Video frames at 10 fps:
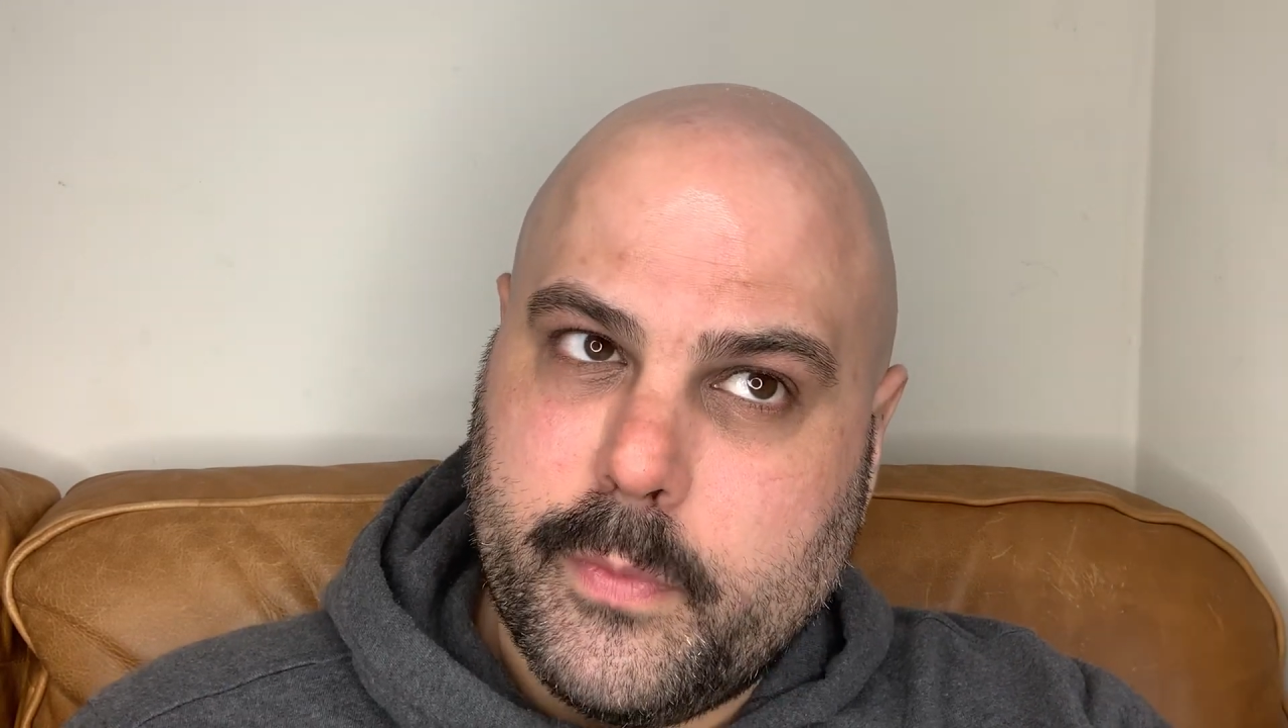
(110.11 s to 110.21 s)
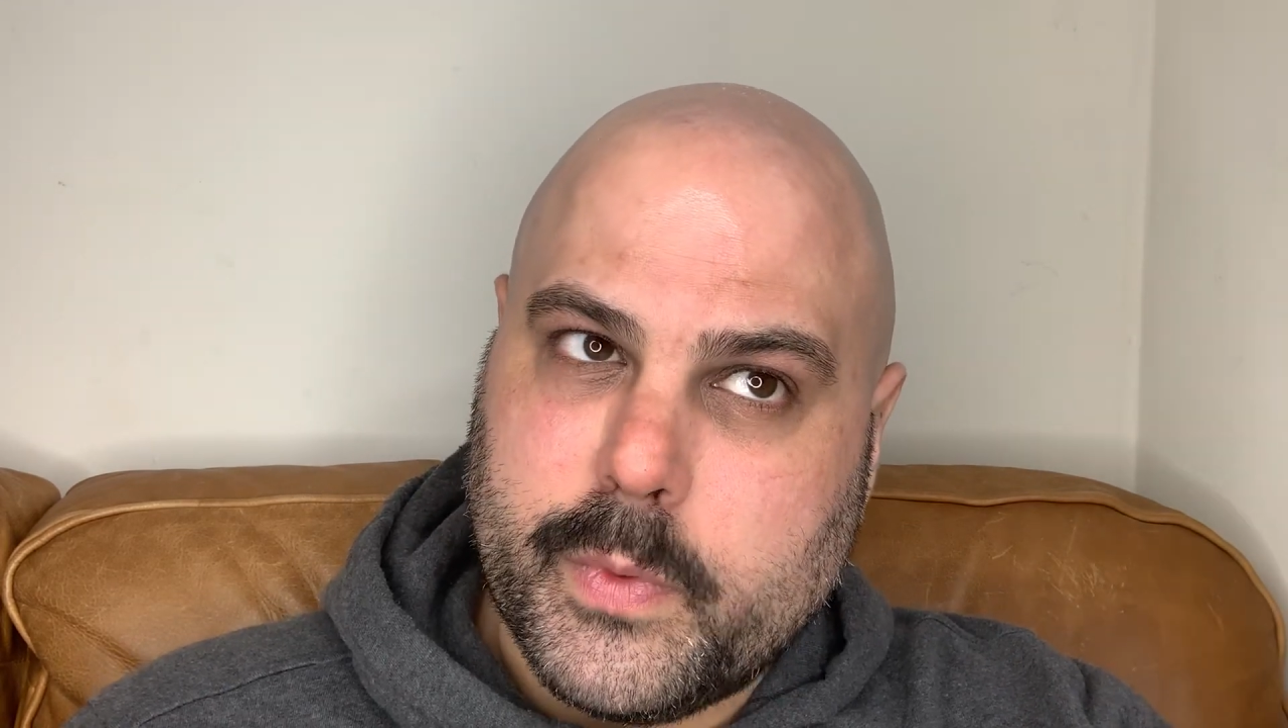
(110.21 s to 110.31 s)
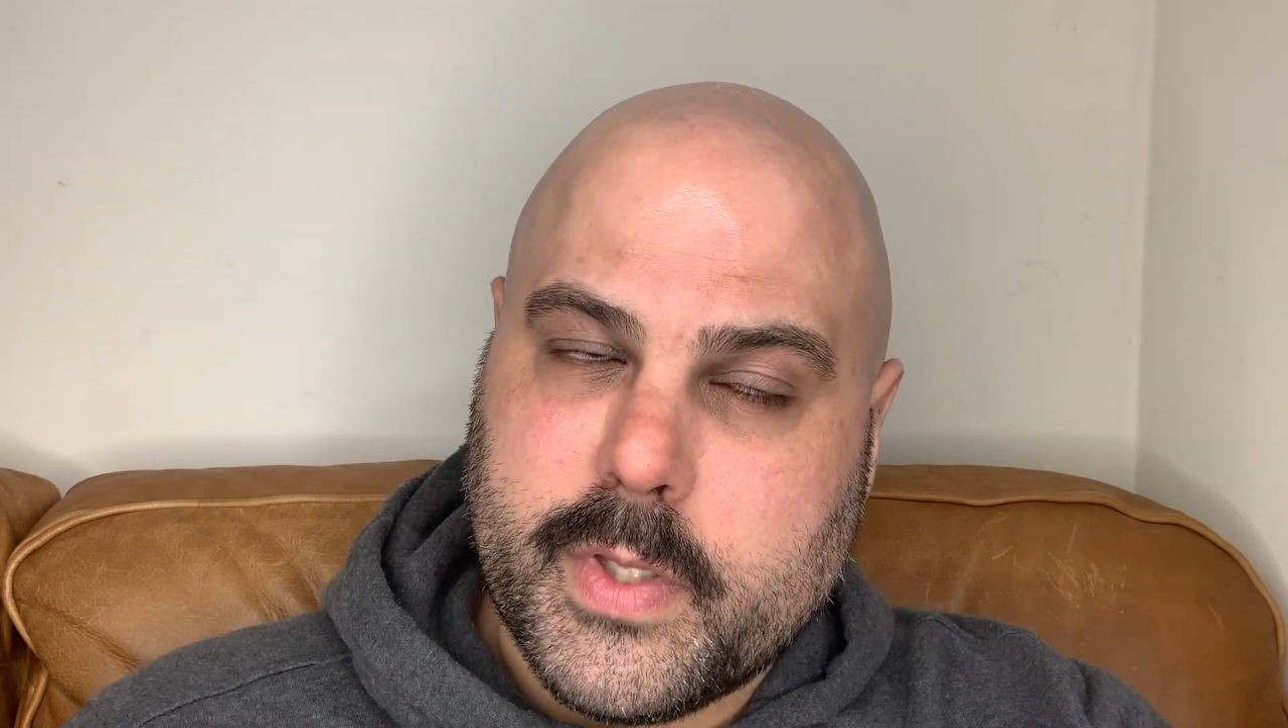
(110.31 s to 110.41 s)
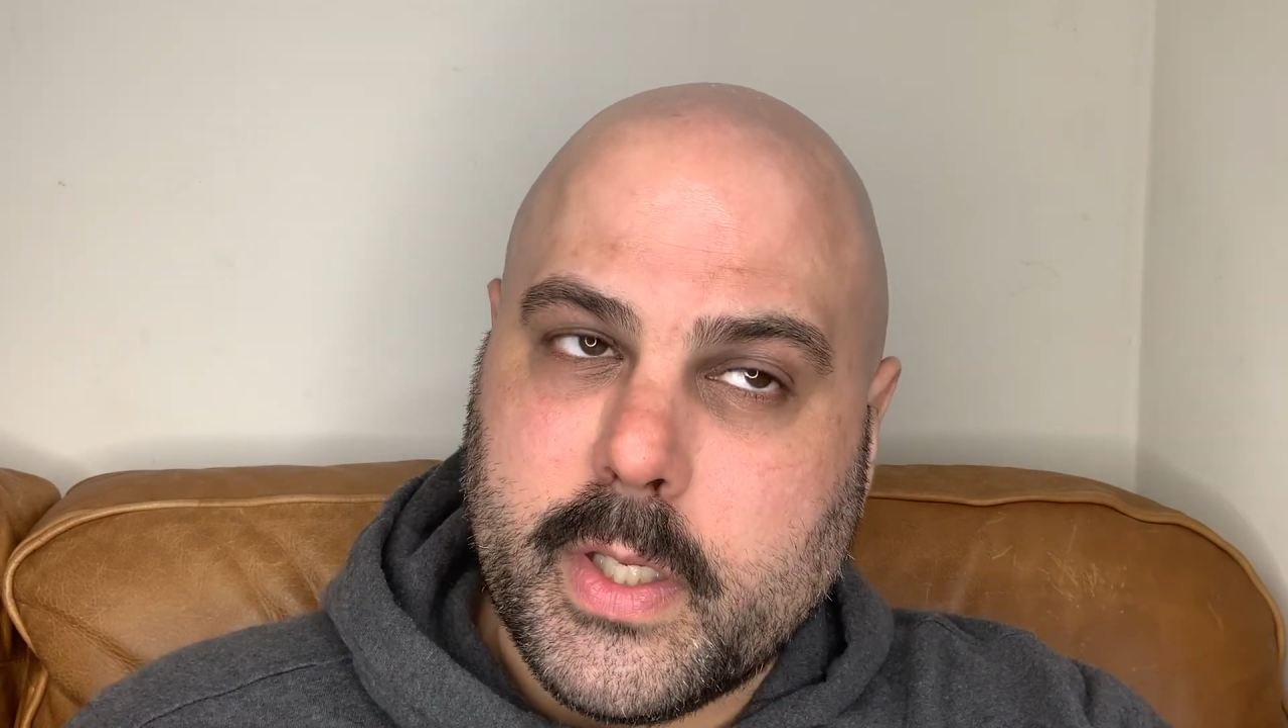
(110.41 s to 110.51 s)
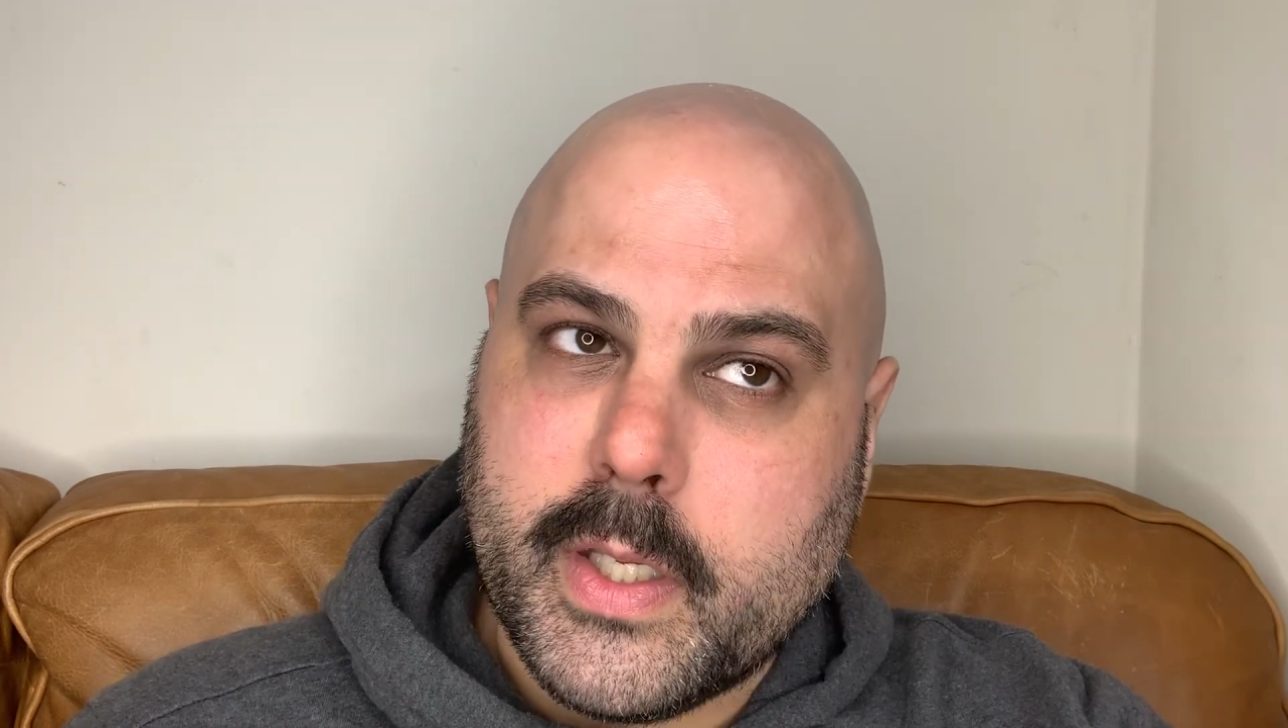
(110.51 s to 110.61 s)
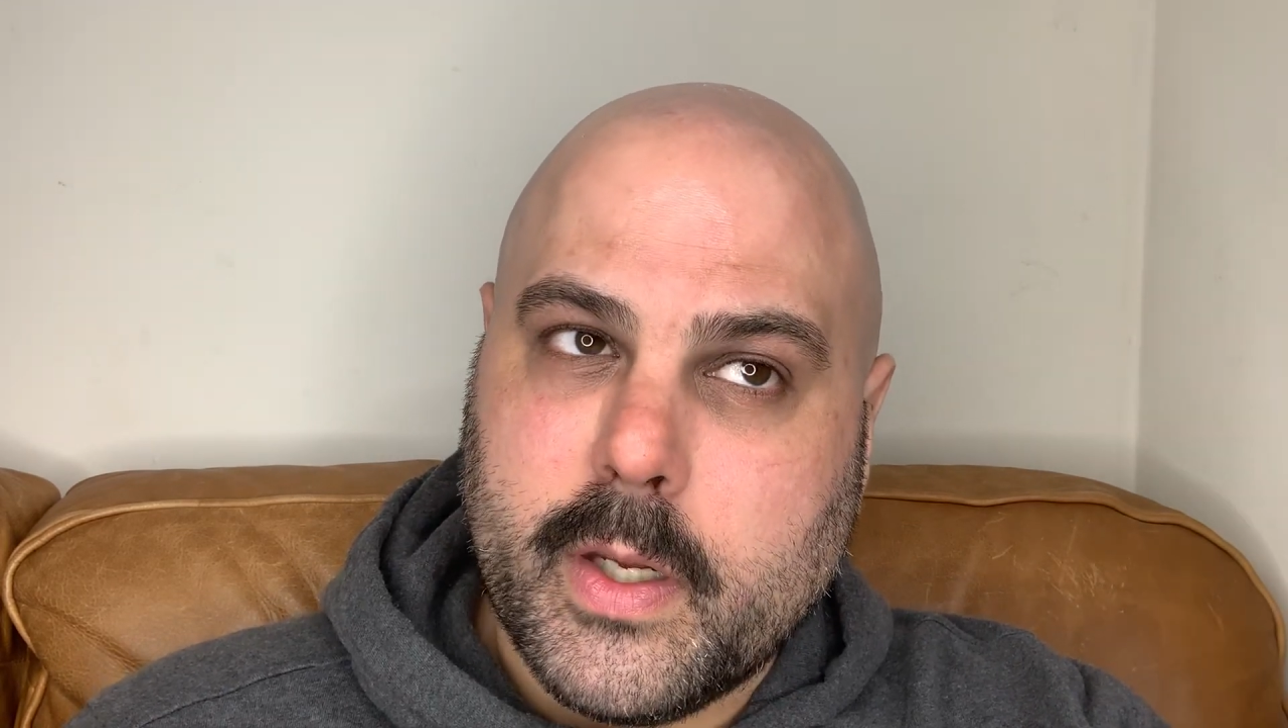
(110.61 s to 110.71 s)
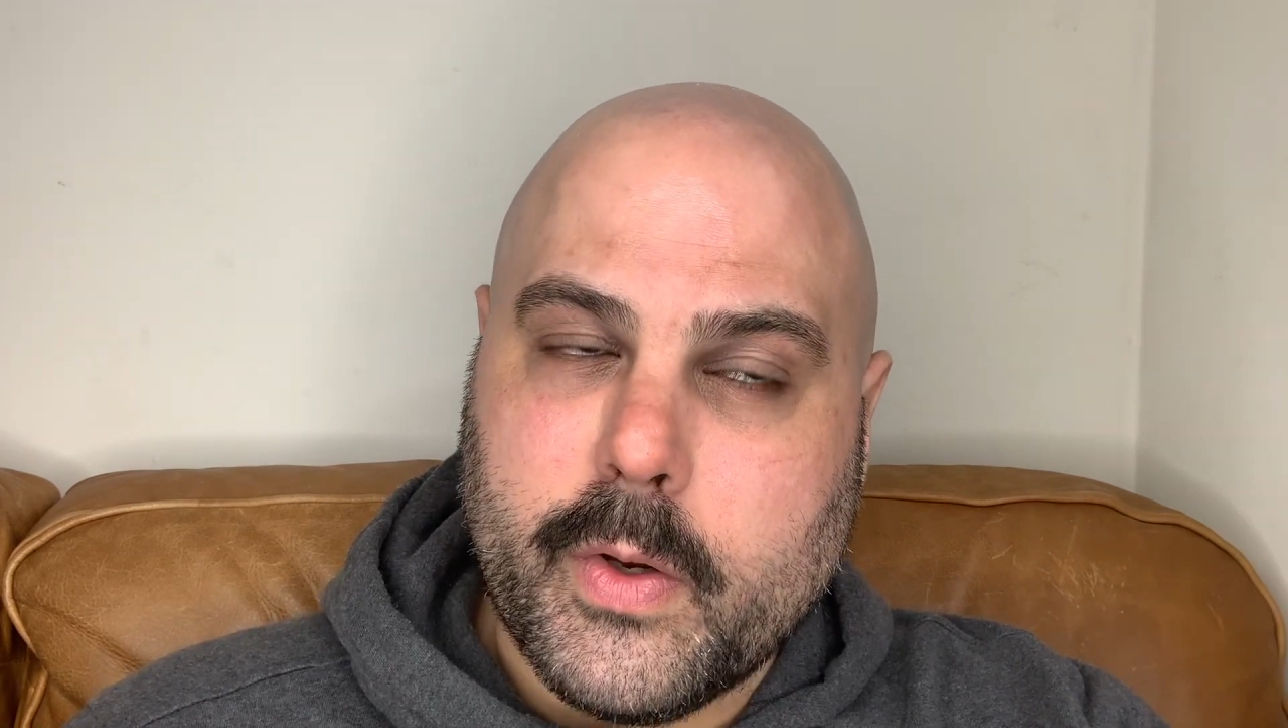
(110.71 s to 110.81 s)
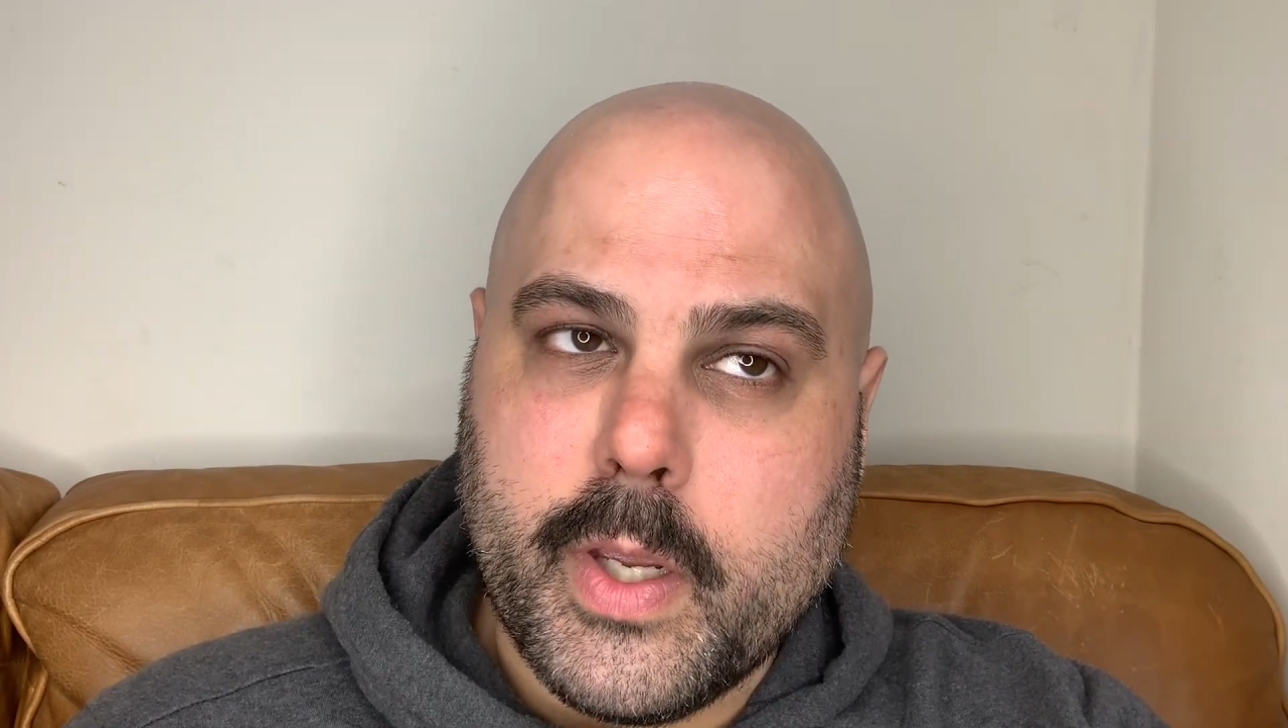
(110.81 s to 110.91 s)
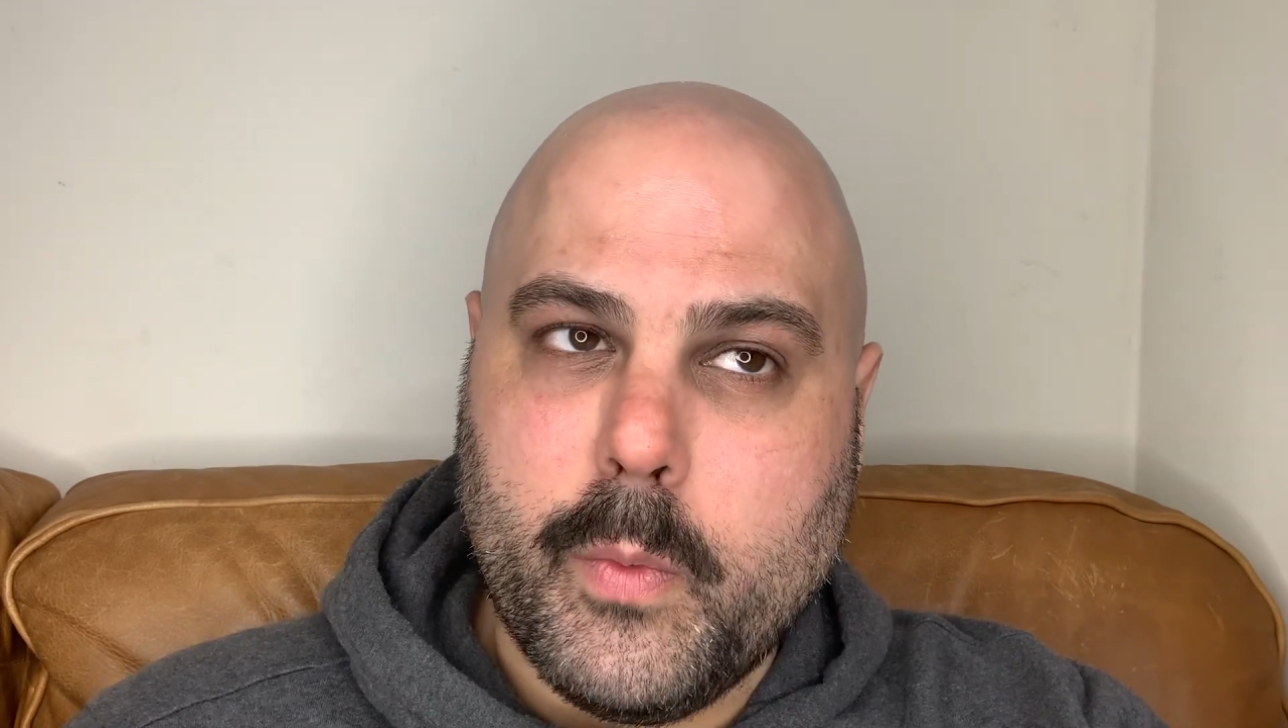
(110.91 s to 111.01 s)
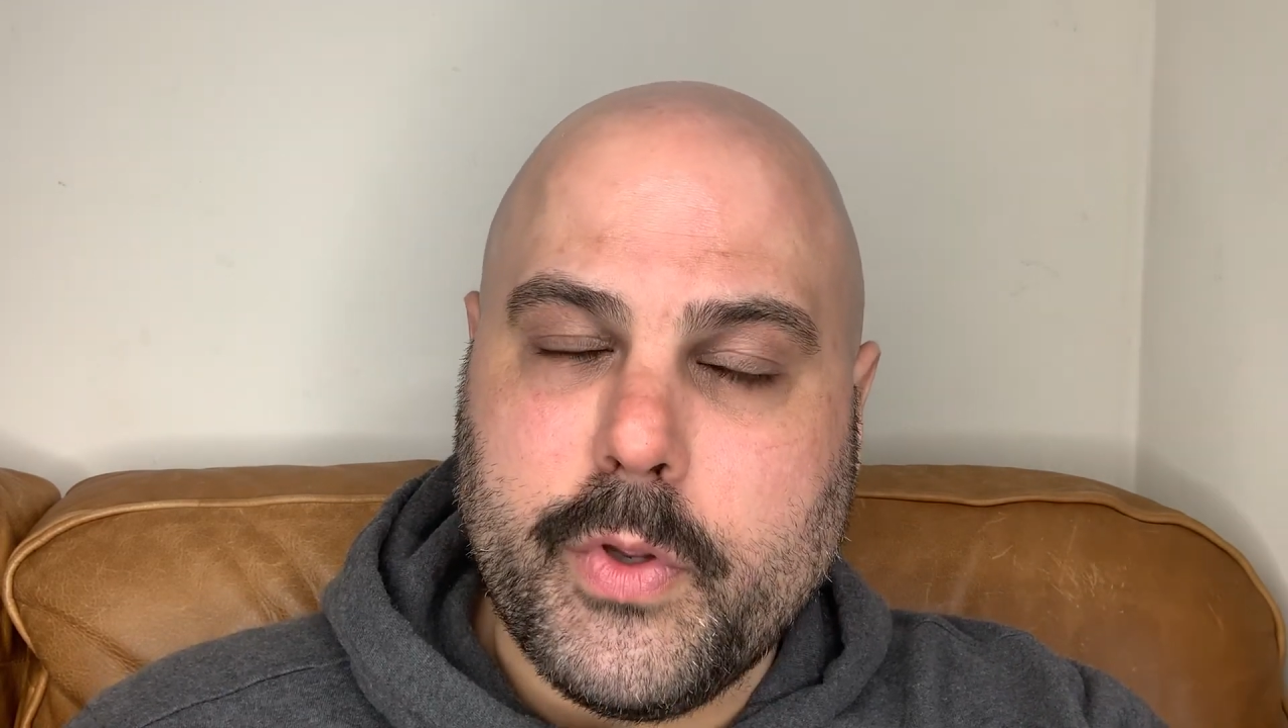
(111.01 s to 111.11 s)
was thinking,
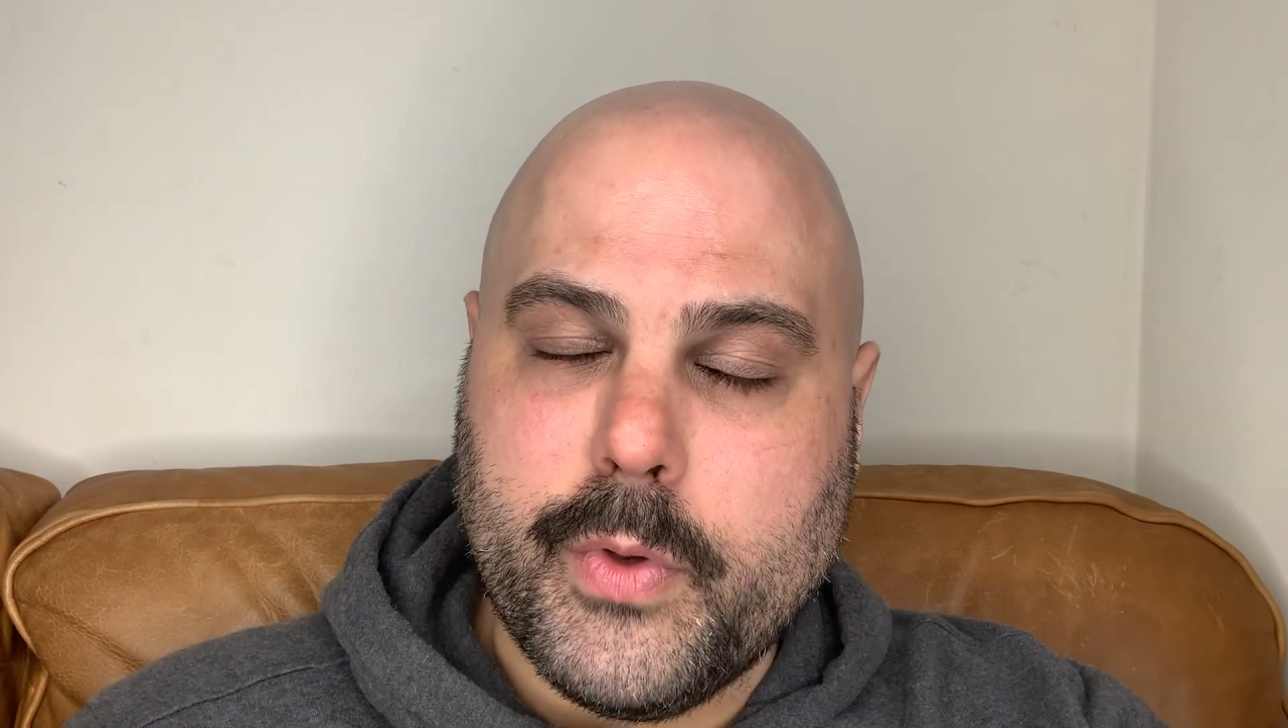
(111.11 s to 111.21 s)
okay, well,